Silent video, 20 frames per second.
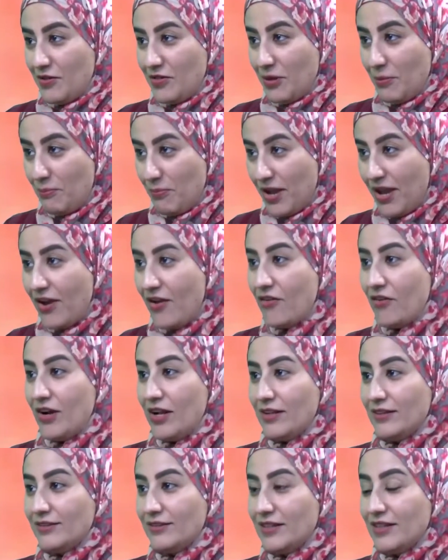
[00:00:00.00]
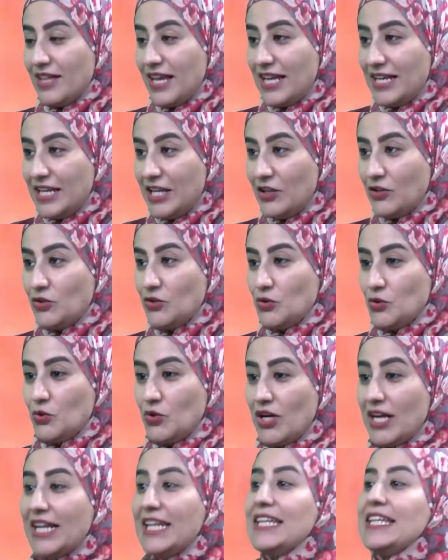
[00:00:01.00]
the parents, they need to
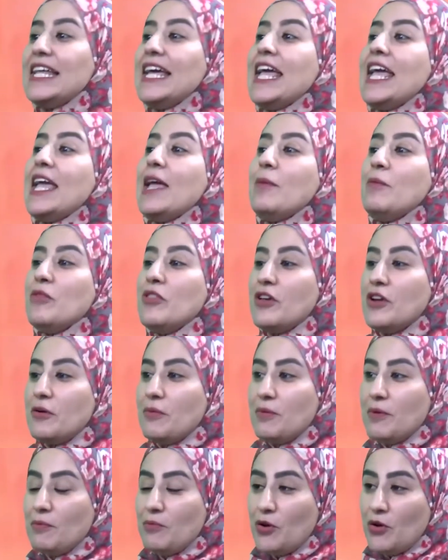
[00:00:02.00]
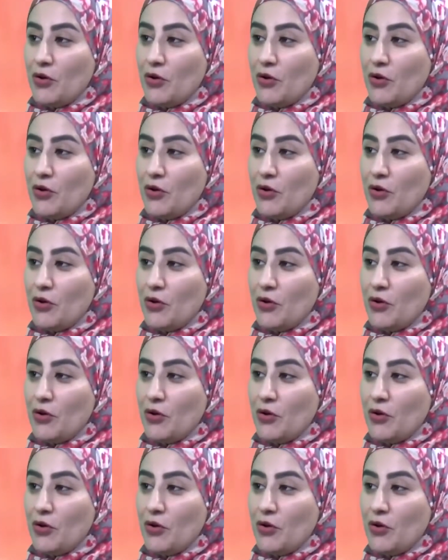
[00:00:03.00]
claim their